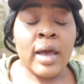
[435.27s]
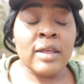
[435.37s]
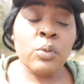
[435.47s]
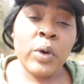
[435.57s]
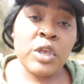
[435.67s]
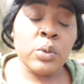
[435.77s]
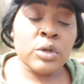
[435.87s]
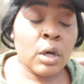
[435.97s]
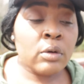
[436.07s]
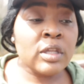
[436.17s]
And the way you
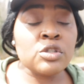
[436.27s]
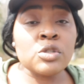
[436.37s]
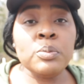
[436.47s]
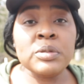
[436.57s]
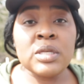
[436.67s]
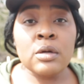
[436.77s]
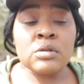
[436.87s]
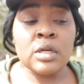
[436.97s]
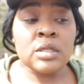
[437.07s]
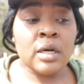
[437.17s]
will know that your sweet
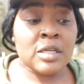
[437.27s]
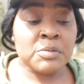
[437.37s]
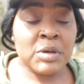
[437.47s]
potatoes are done is